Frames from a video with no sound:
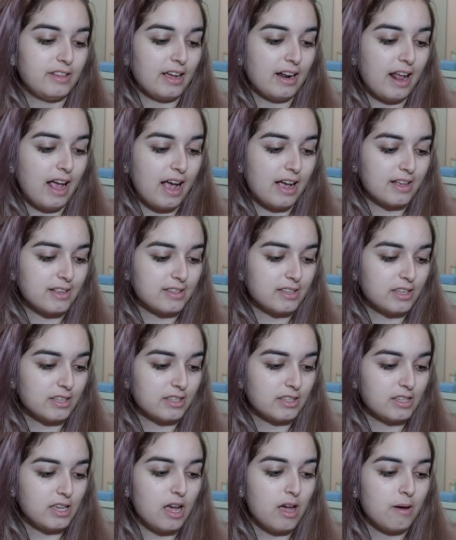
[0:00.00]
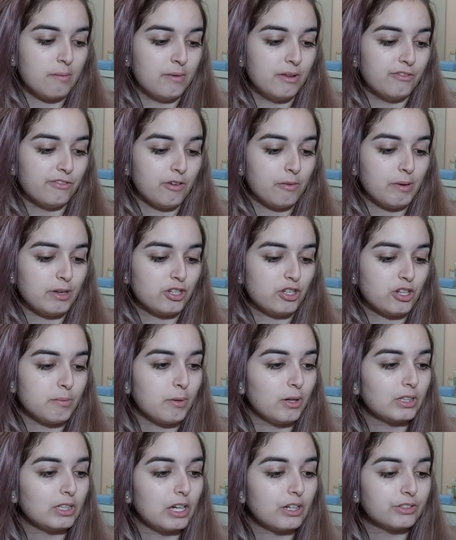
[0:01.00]
that has some information
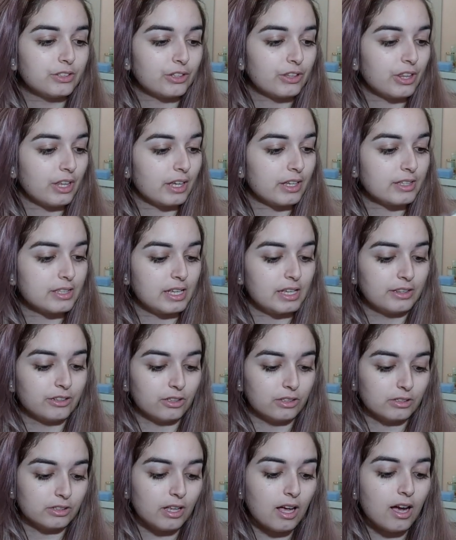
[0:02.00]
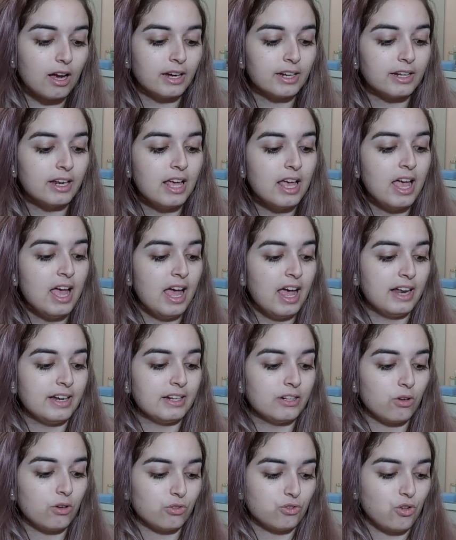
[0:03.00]
about other things in their line, and
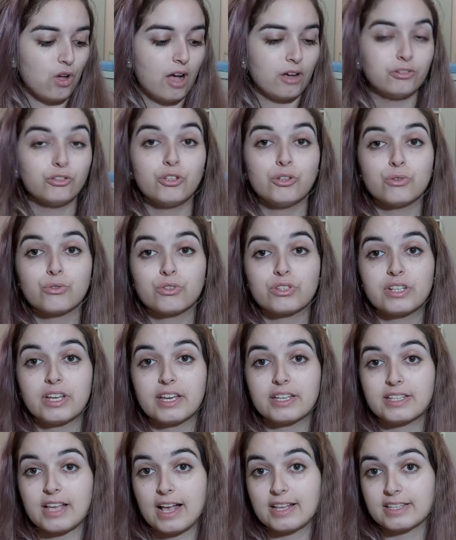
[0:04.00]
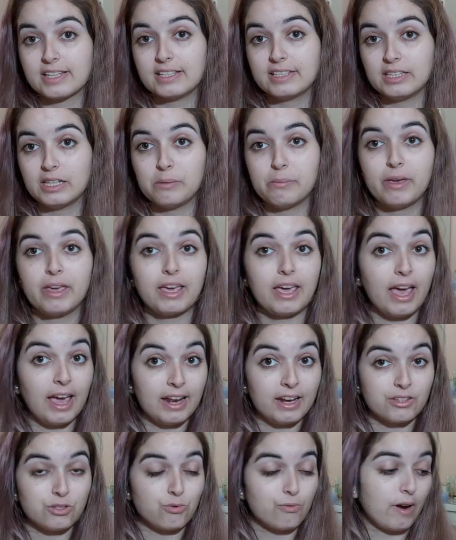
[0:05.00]
then also how to use this as a sleeping
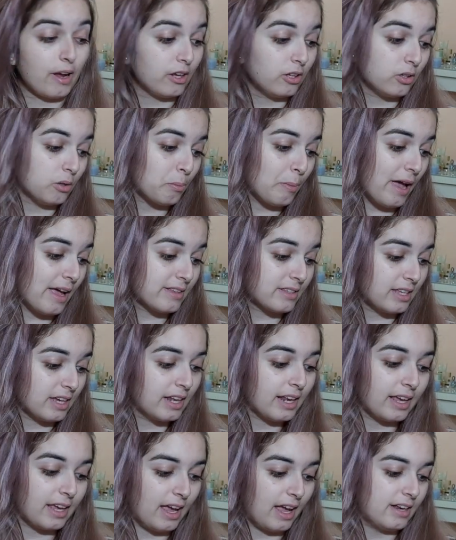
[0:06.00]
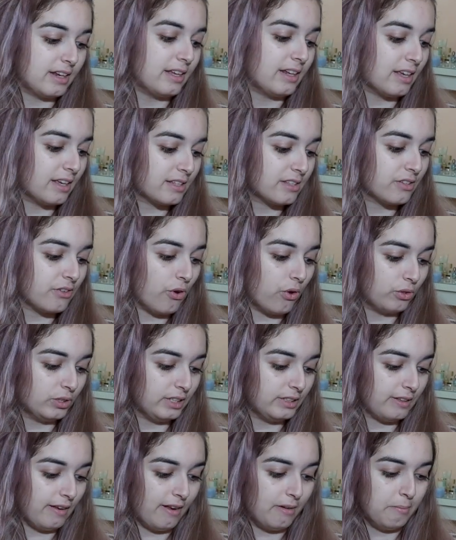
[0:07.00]
and as a regular mask. And again, it is only
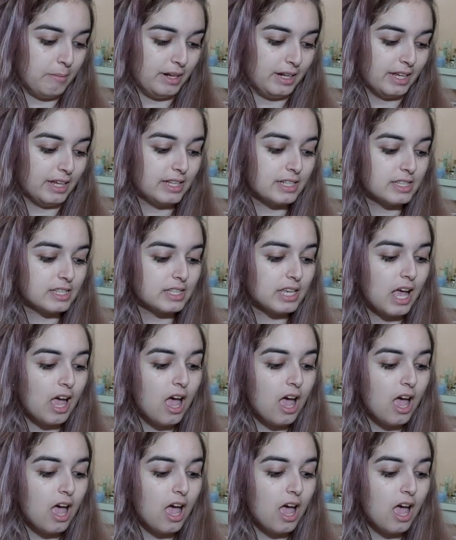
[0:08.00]
10 minutes.